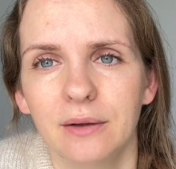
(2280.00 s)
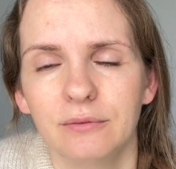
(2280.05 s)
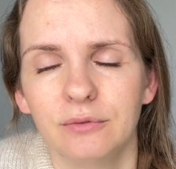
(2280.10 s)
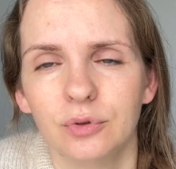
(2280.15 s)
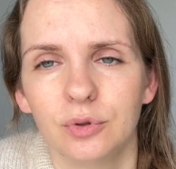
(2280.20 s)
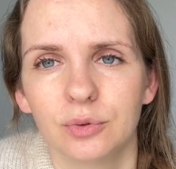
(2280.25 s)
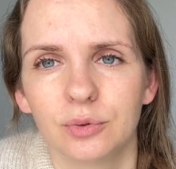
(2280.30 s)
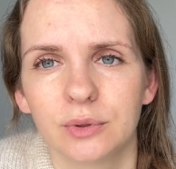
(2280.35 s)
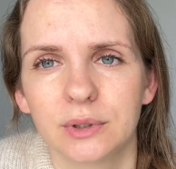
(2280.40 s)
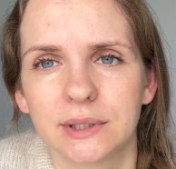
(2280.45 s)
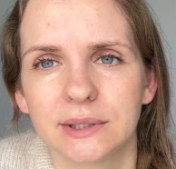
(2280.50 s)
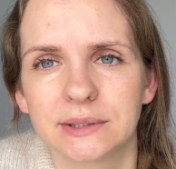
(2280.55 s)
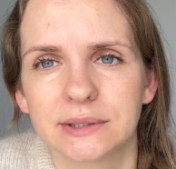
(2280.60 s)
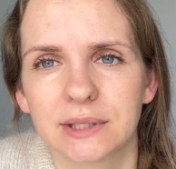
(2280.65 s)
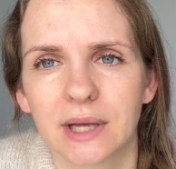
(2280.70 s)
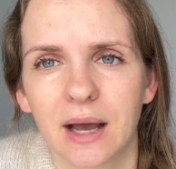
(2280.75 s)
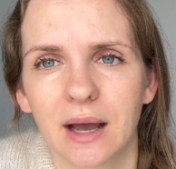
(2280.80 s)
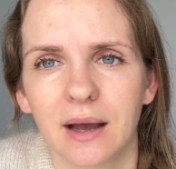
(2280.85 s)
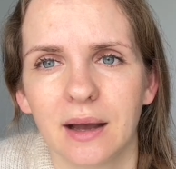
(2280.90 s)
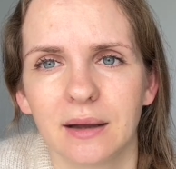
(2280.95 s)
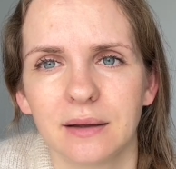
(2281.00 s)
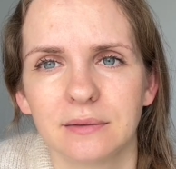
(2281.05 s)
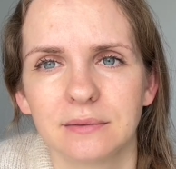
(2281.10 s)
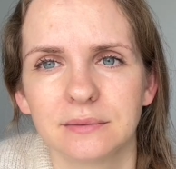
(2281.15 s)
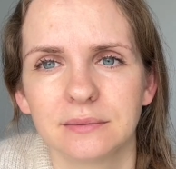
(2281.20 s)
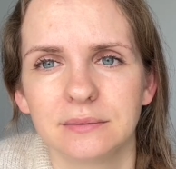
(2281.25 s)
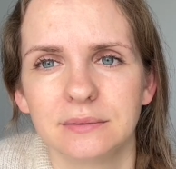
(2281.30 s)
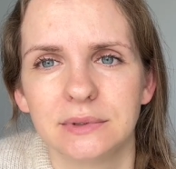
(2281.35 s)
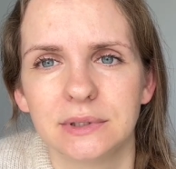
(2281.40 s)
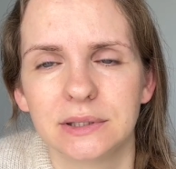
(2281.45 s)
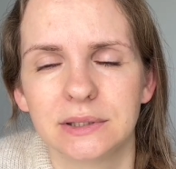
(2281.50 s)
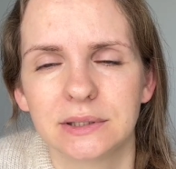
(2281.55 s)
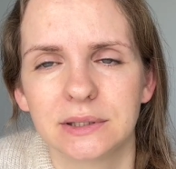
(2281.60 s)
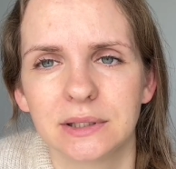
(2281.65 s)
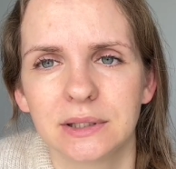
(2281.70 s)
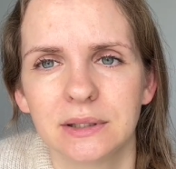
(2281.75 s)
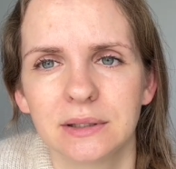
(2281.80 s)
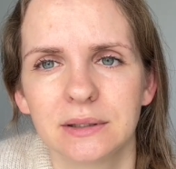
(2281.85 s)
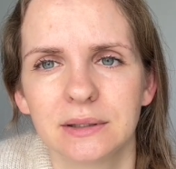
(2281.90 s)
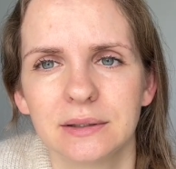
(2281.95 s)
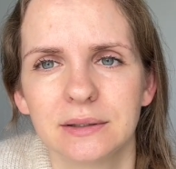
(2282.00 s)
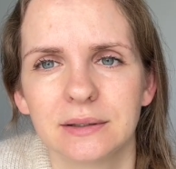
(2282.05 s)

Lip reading: viewers are knitting,